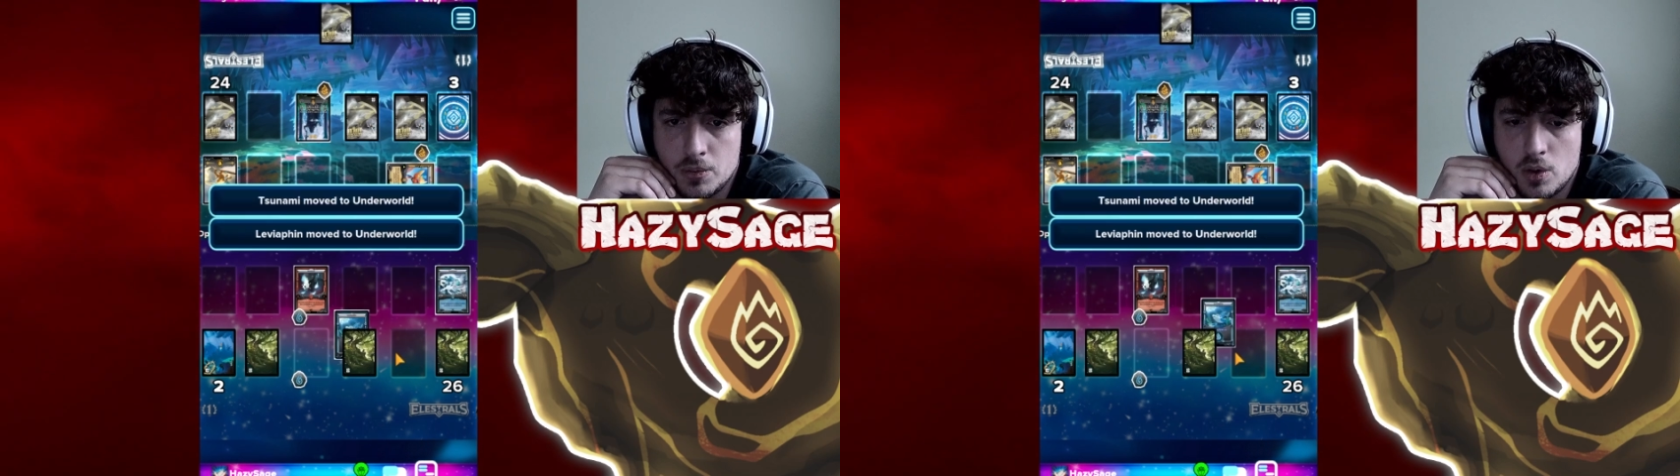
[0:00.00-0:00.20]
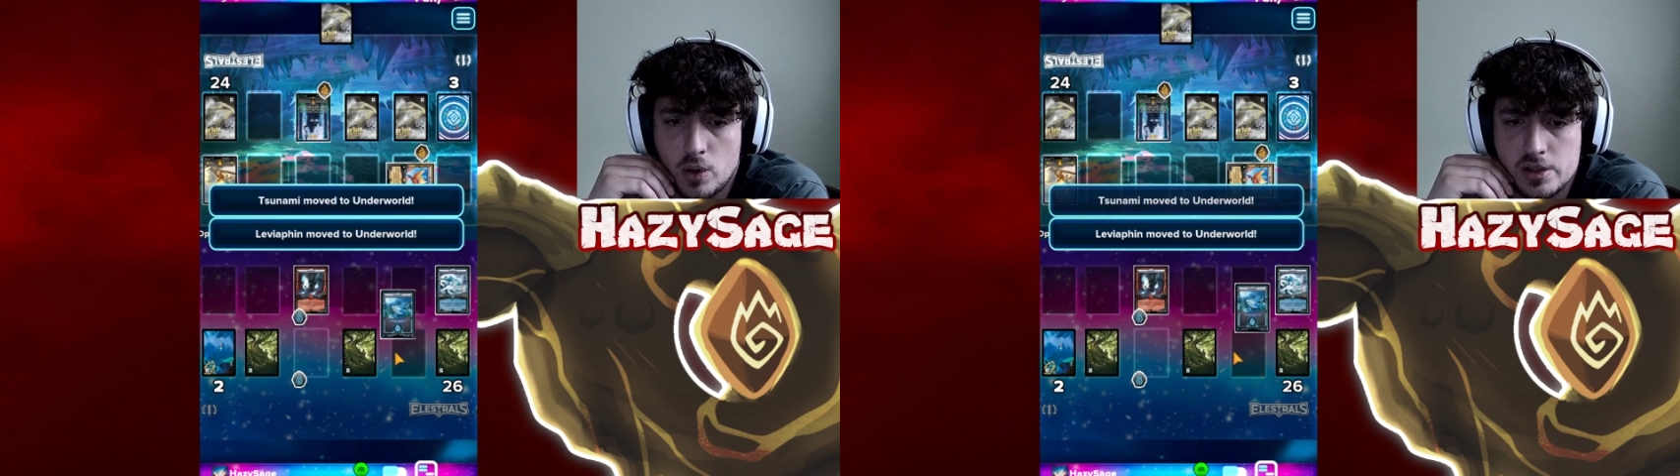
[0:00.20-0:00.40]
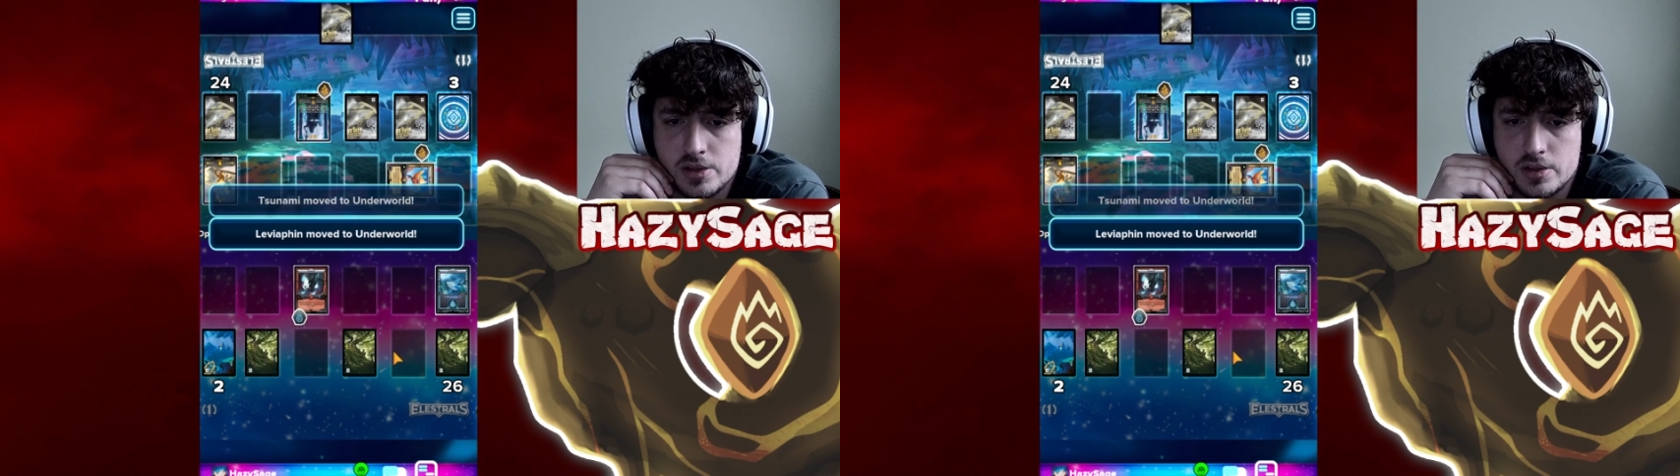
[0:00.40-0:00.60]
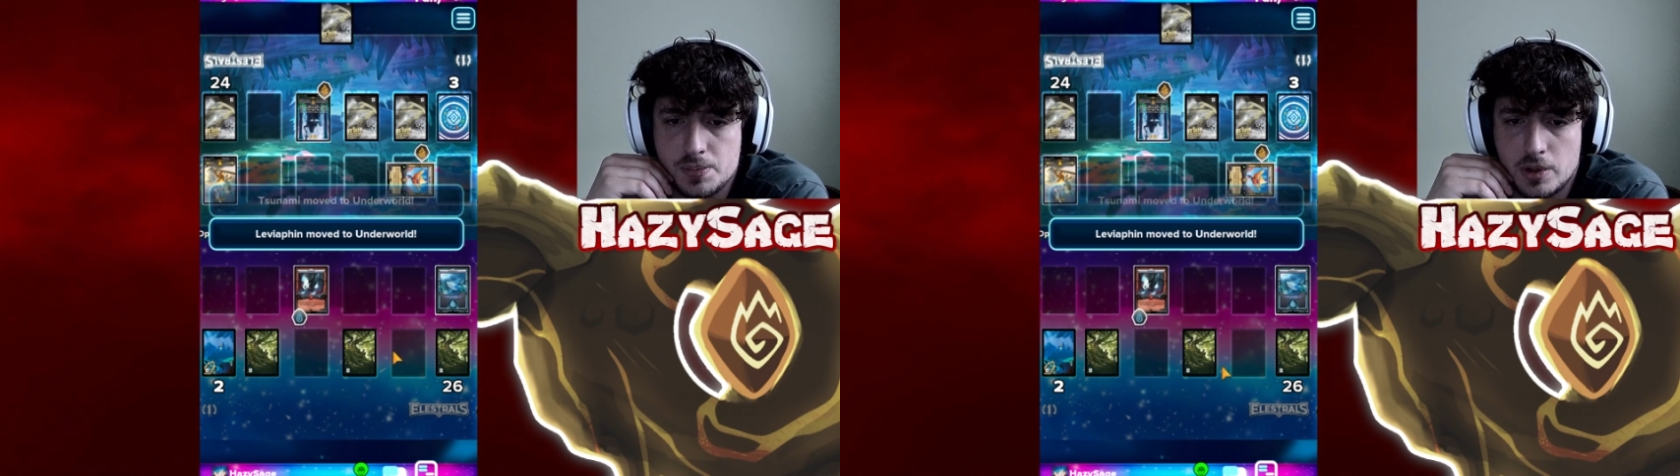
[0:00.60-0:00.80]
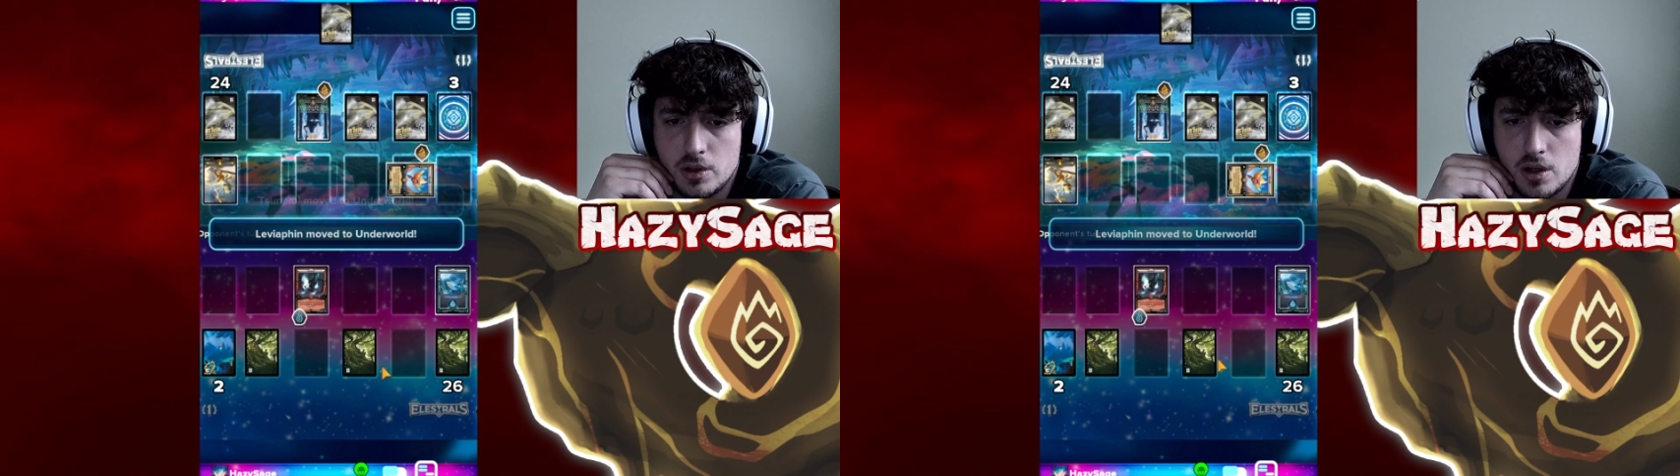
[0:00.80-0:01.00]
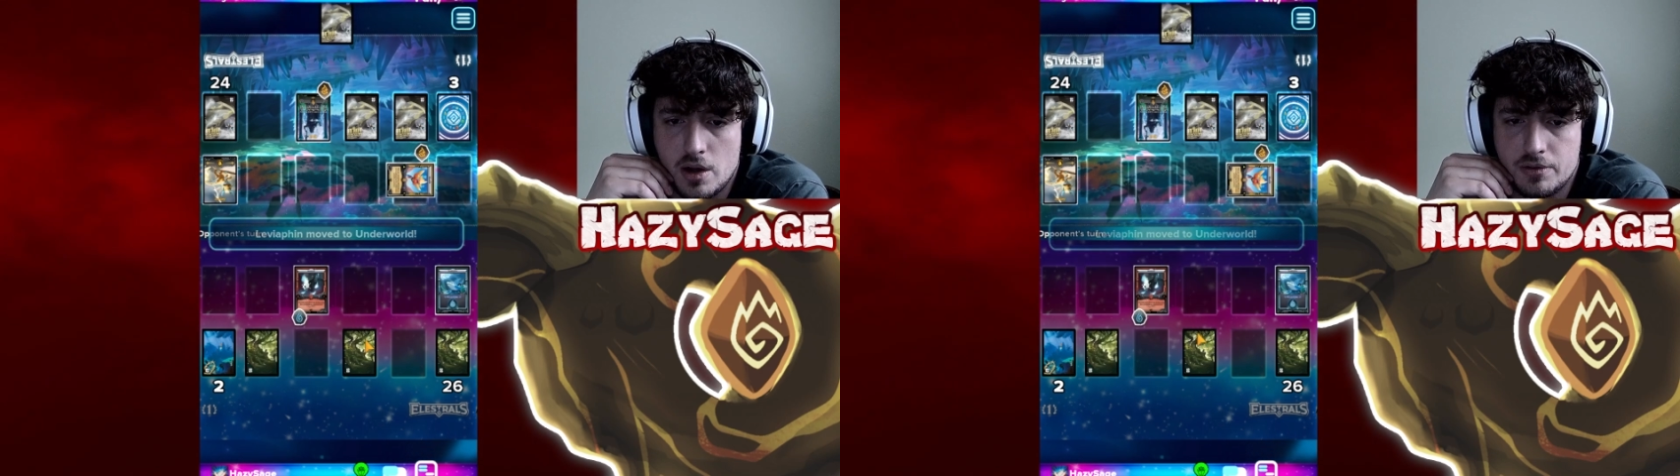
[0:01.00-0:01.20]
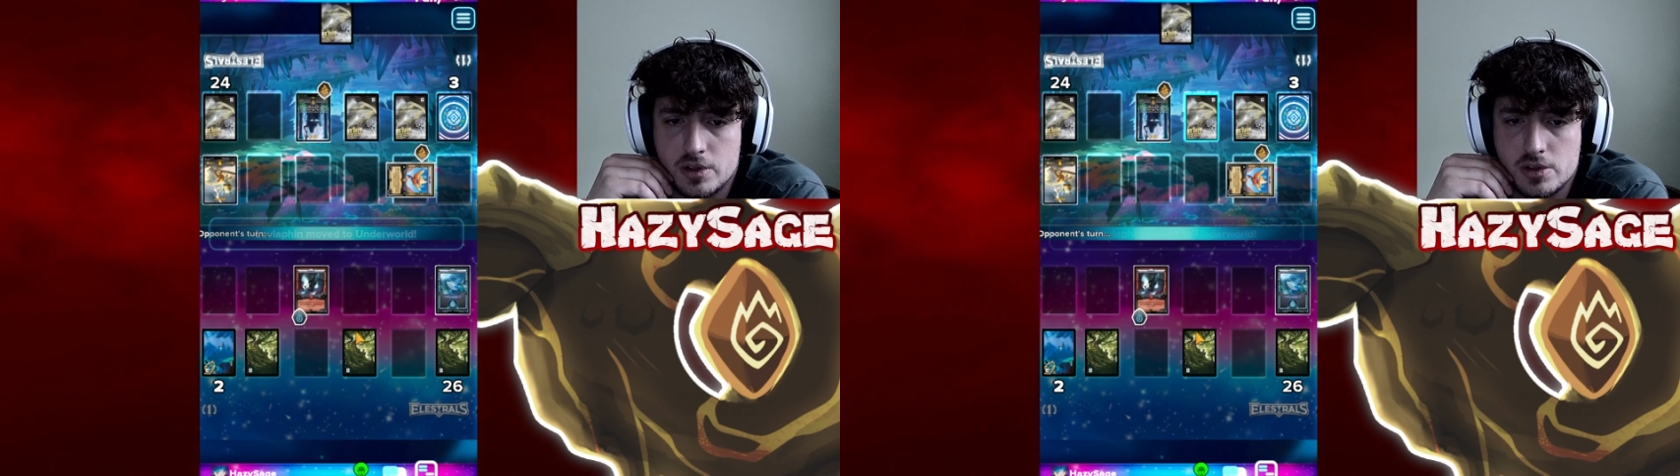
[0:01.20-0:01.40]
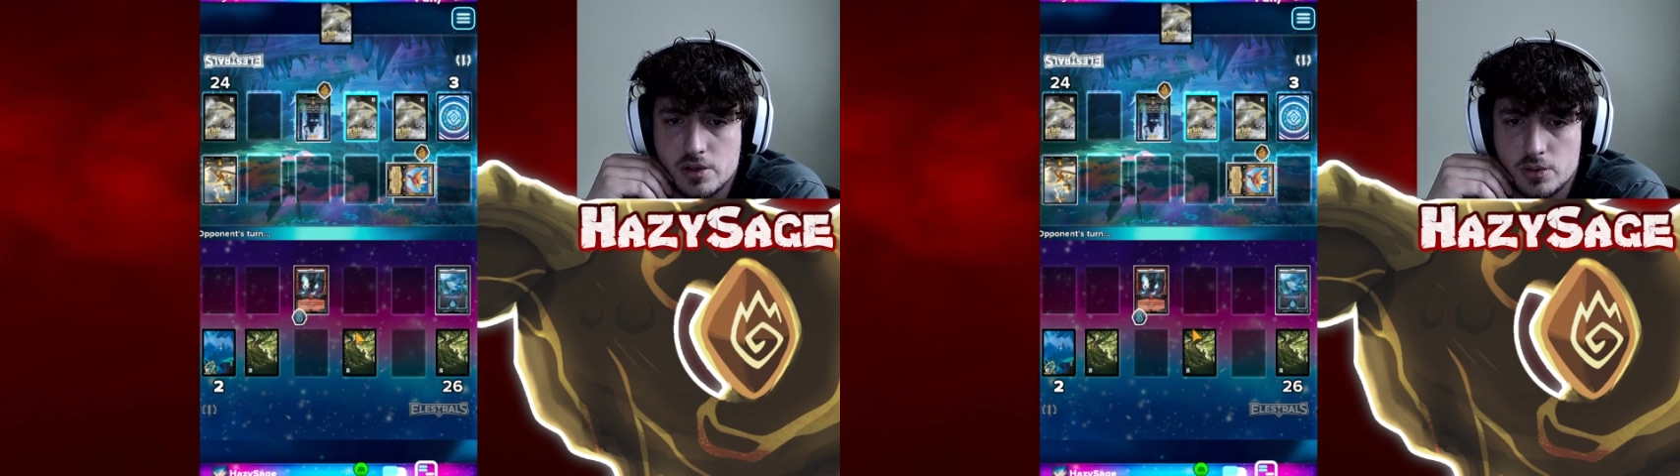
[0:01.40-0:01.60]
waste a spirit off the
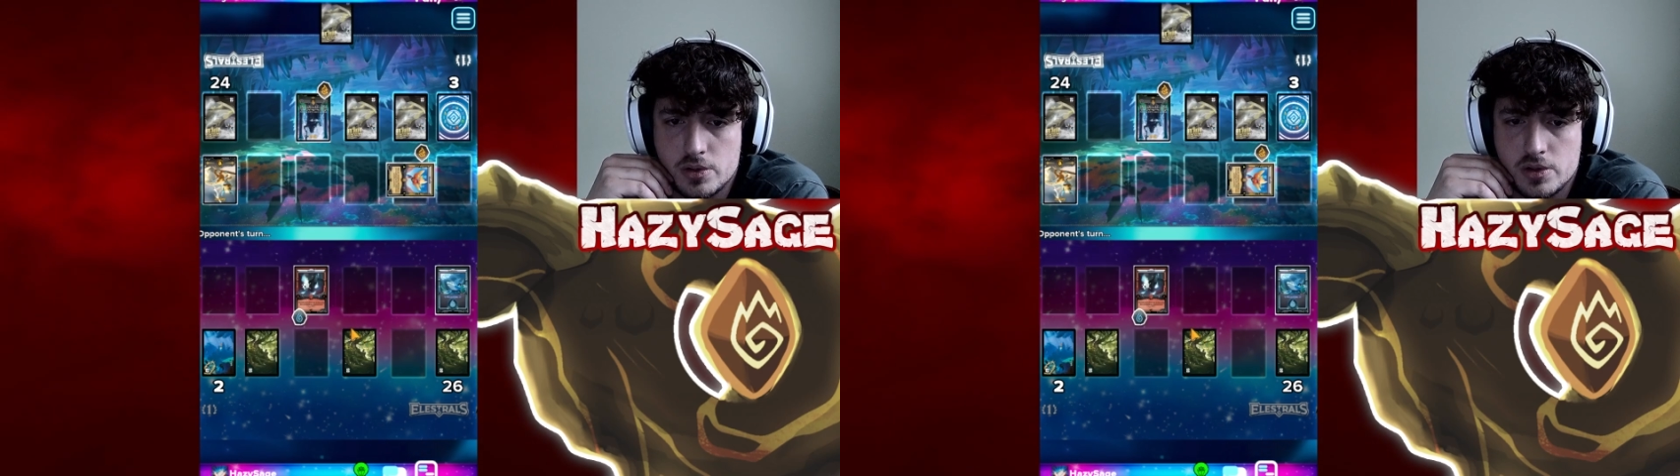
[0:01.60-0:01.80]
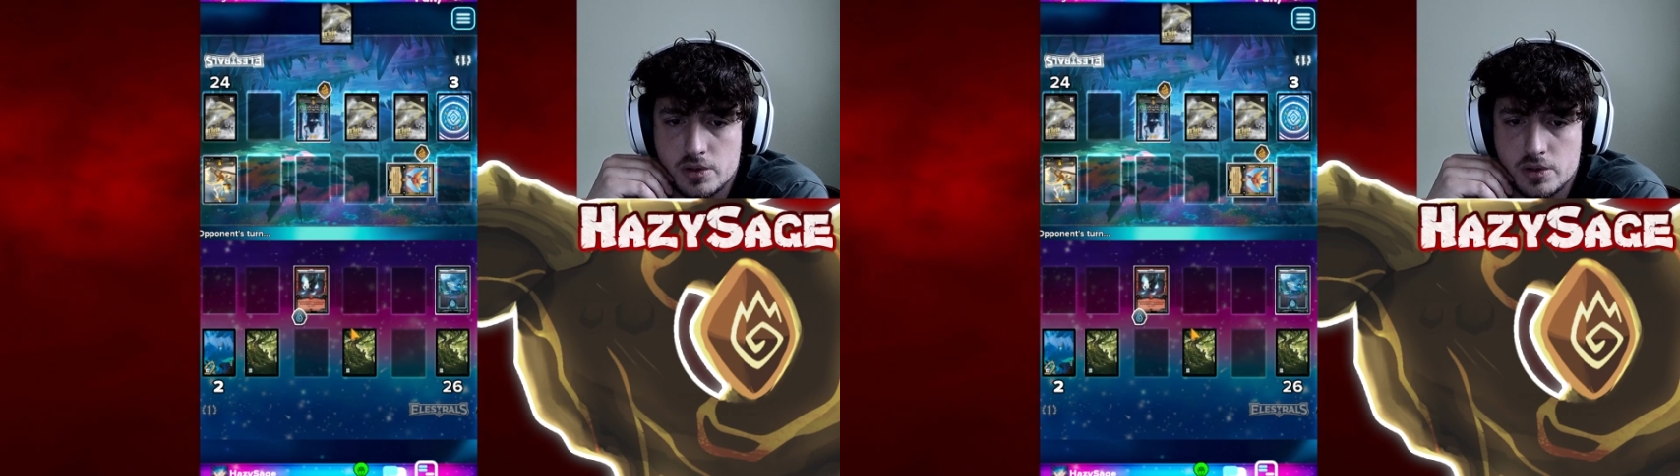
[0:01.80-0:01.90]
Zeus.